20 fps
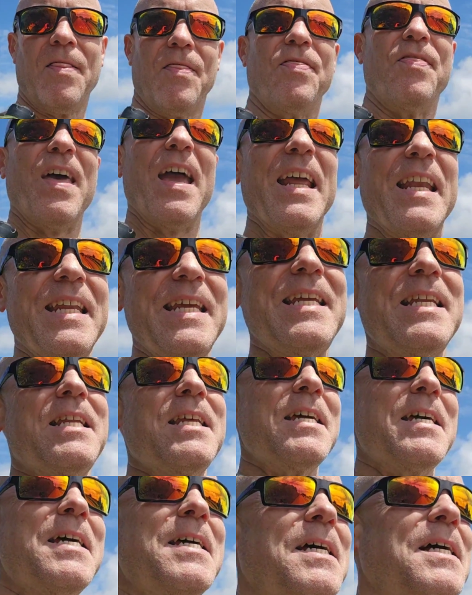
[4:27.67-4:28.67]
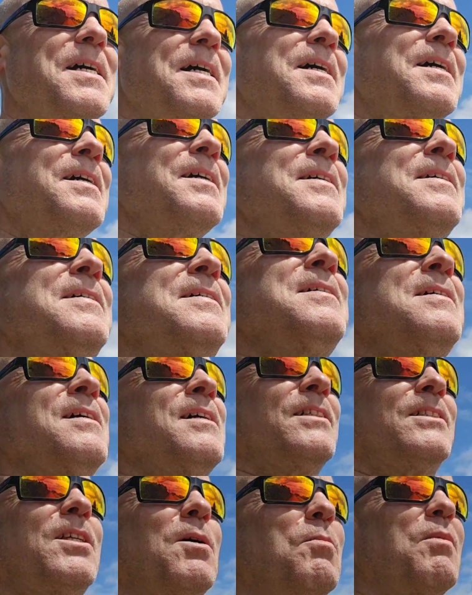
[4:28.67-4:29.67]
They need
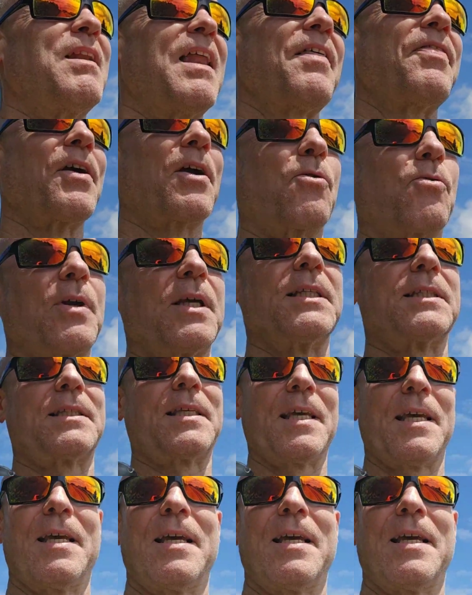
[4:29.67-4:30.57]
some leather grease.